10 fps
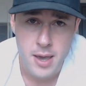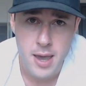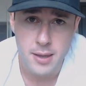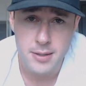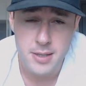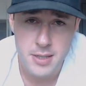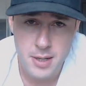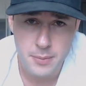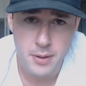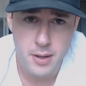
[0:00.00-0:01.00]
And this is
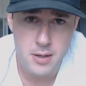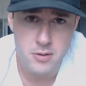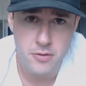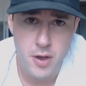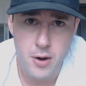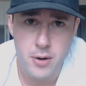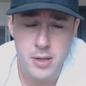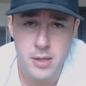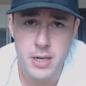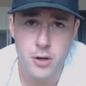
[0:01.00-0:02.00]
something that is
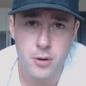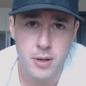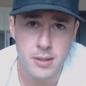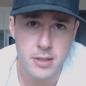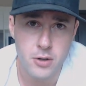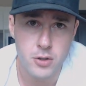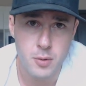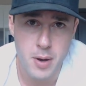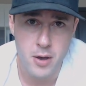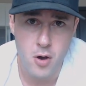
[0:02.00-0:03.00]
very near and dear
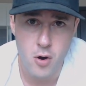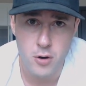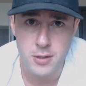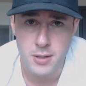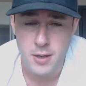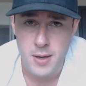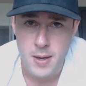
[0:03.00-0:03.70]
to my heart.